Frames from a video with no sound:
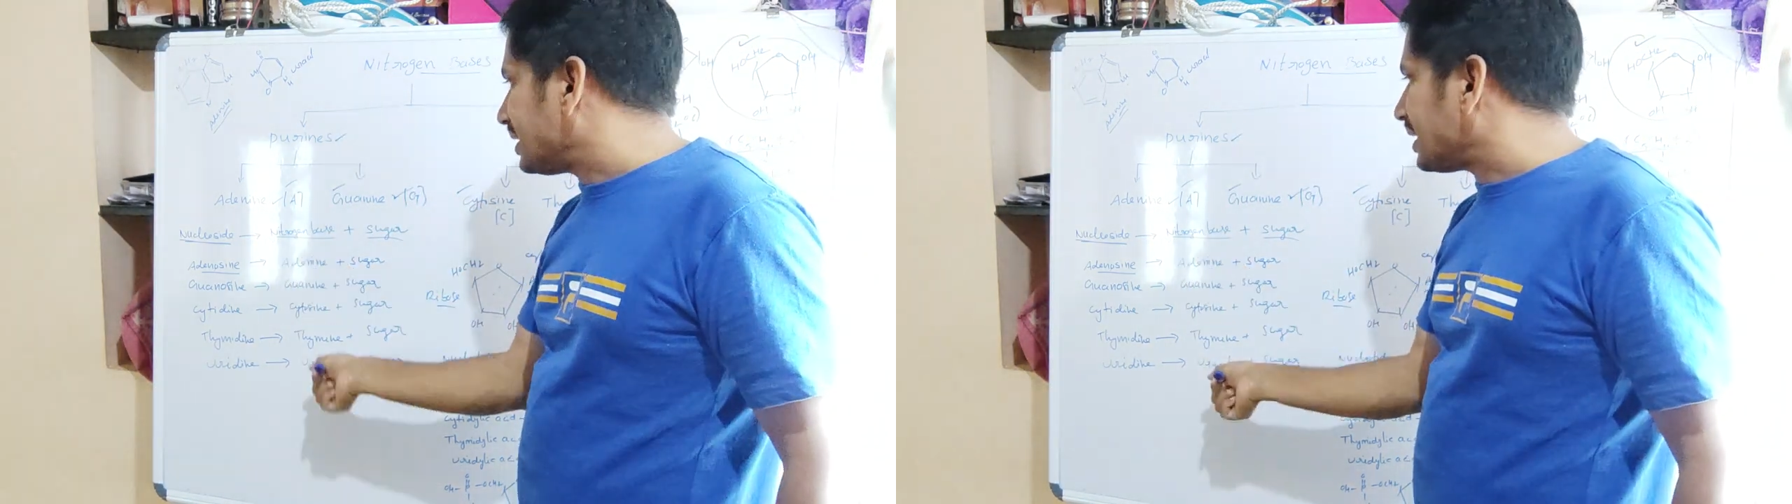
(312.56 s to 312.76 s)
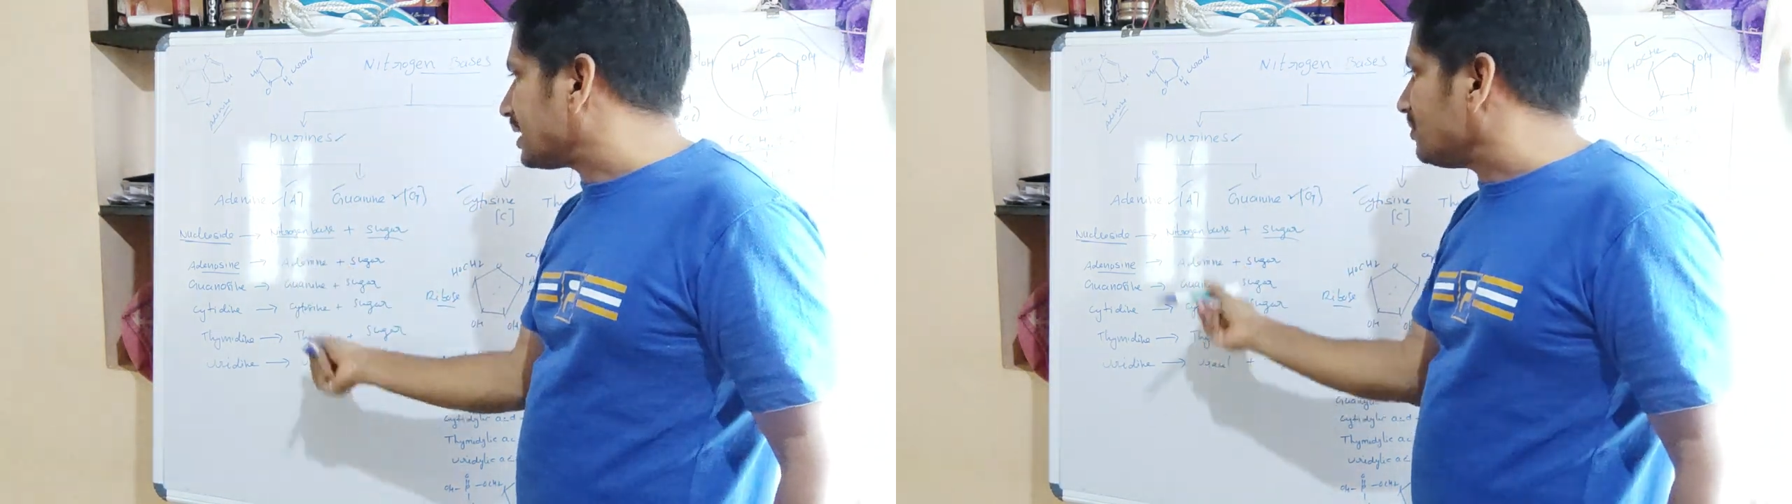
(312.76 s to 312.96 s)

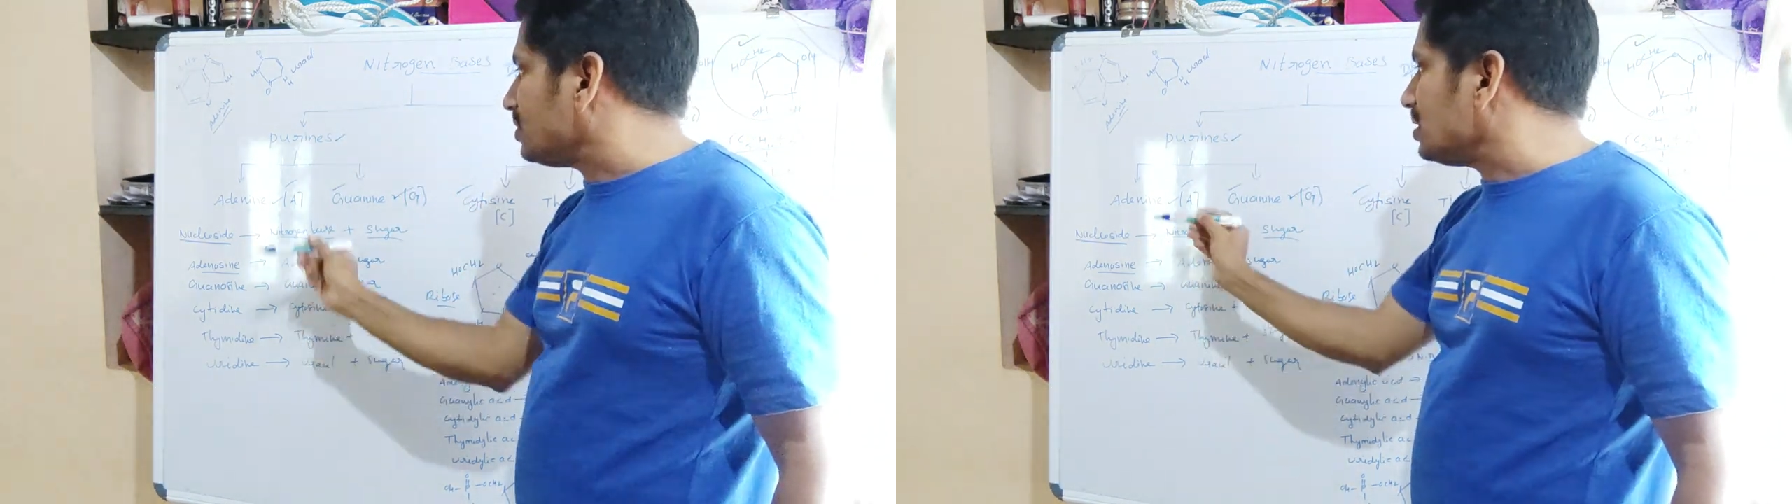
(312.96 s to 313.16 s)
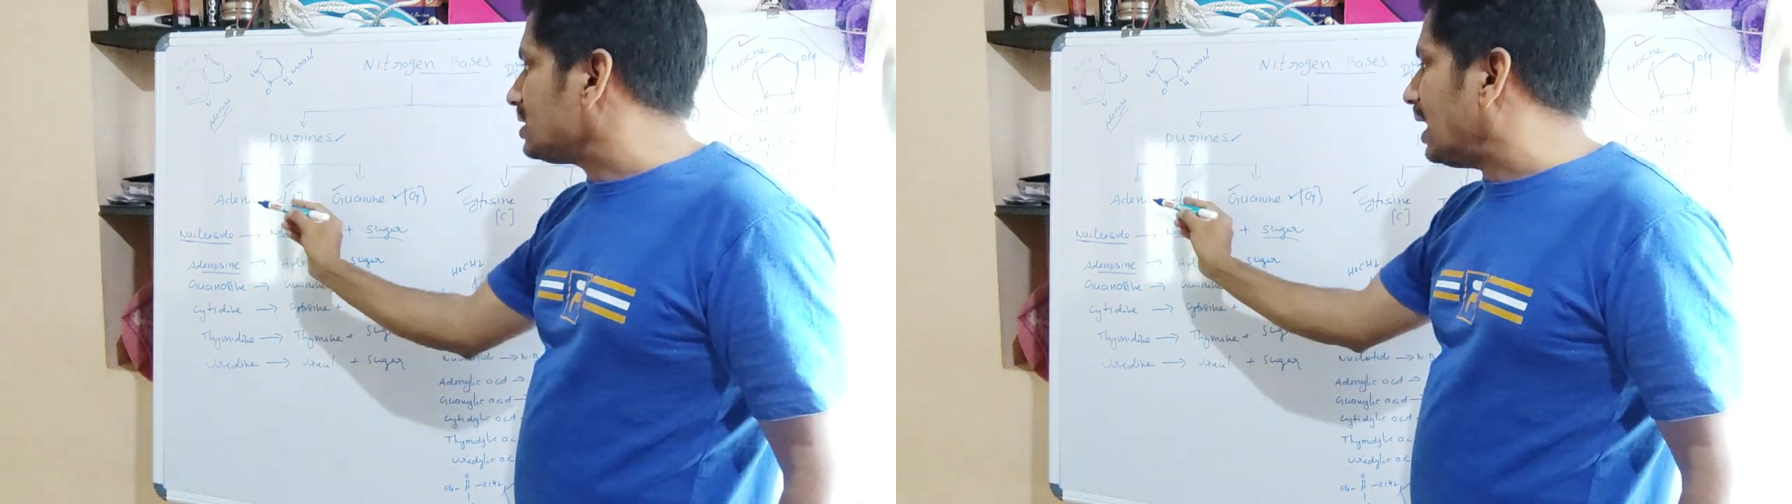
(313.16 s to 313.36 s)
attached,
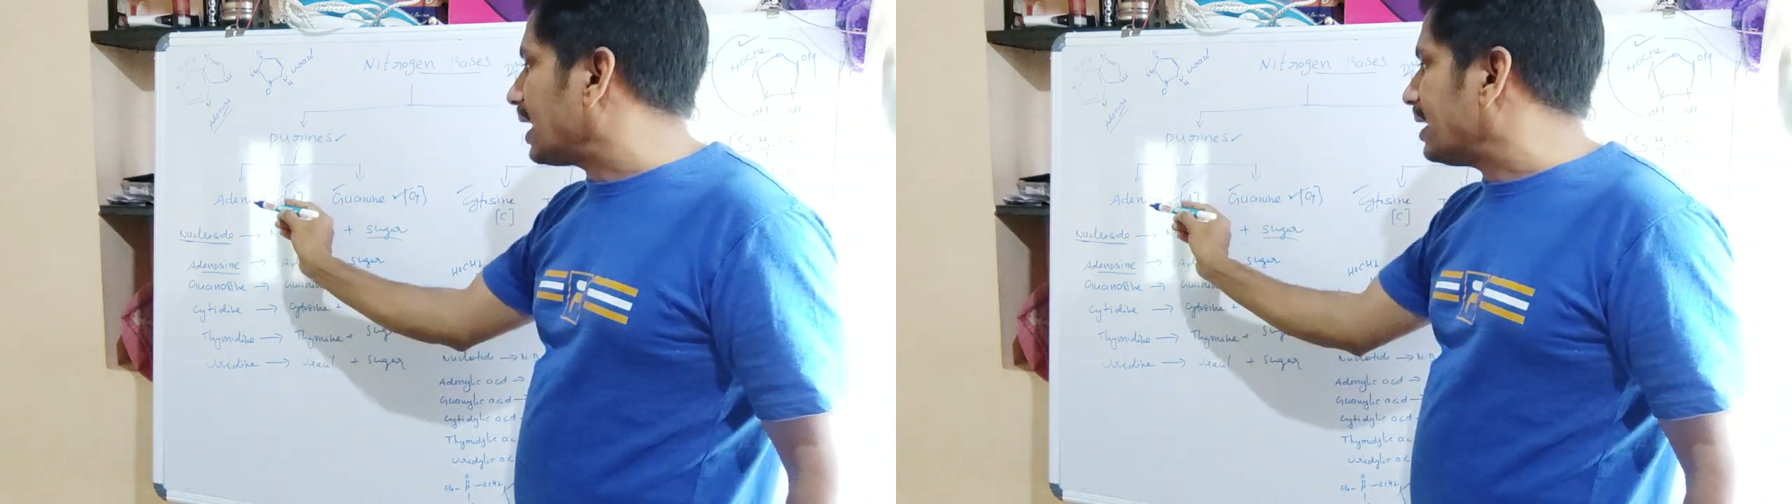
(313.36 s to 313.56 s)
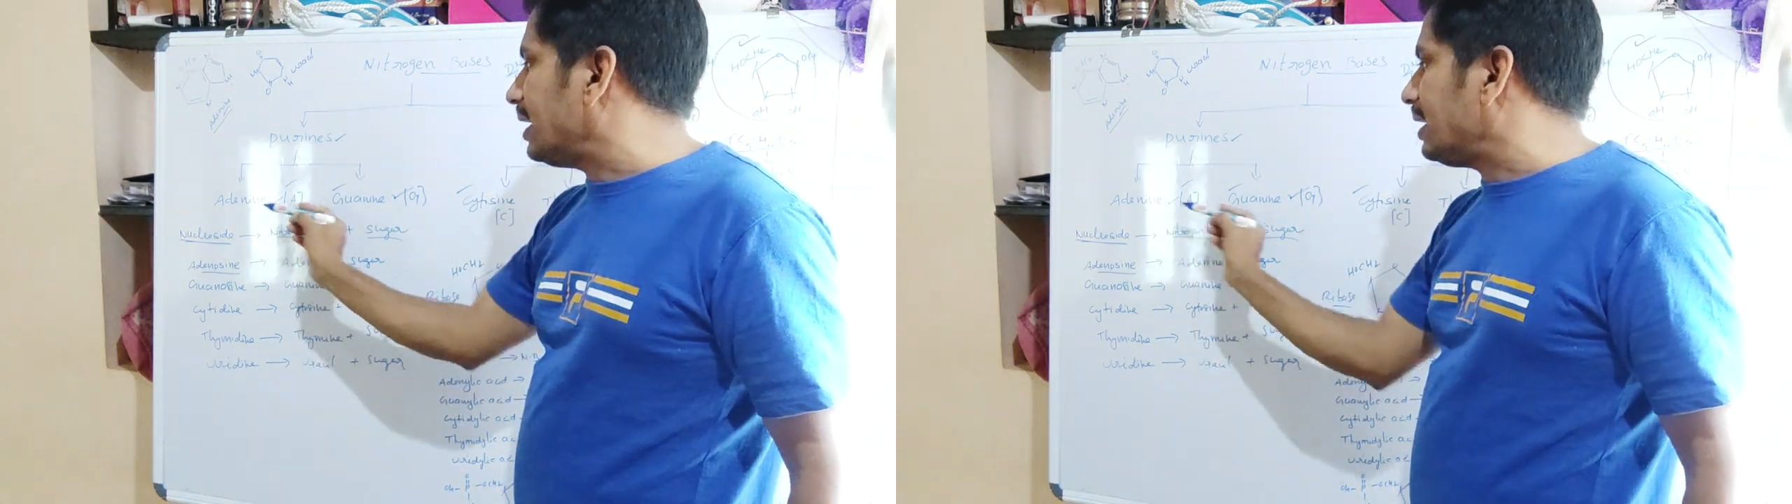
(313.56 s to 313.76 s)
which is the
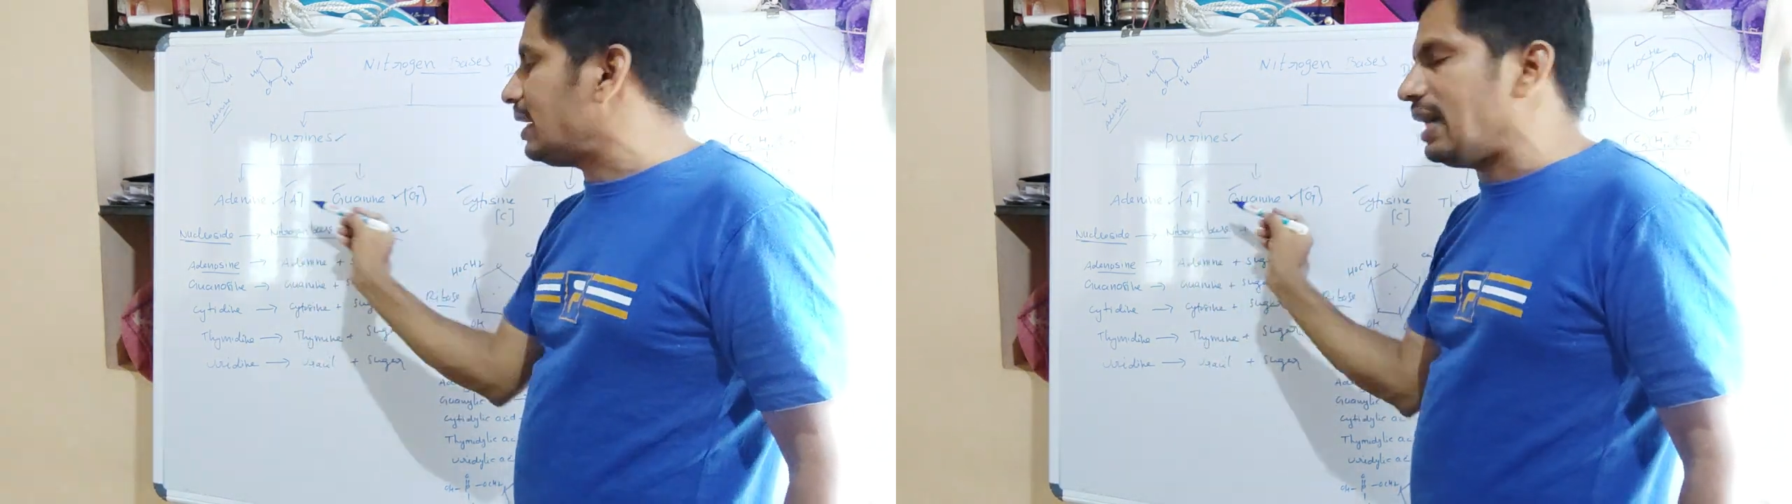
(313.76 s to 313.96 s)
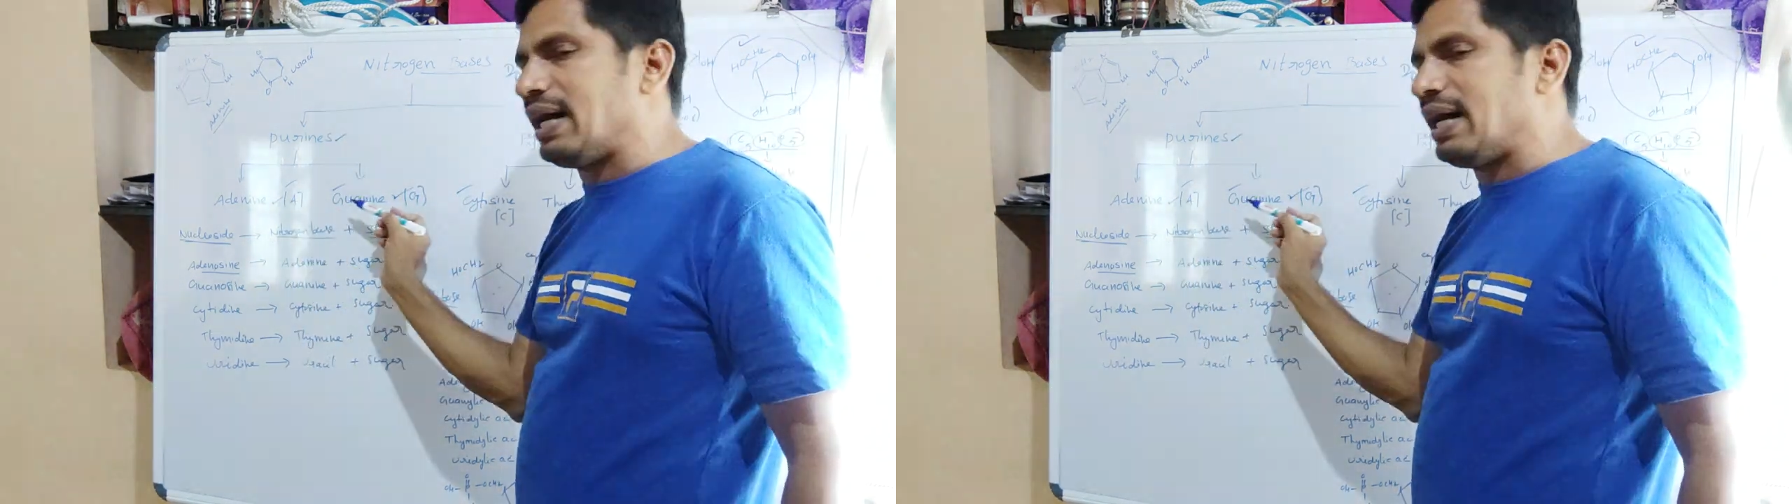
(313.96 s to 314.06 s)
adenine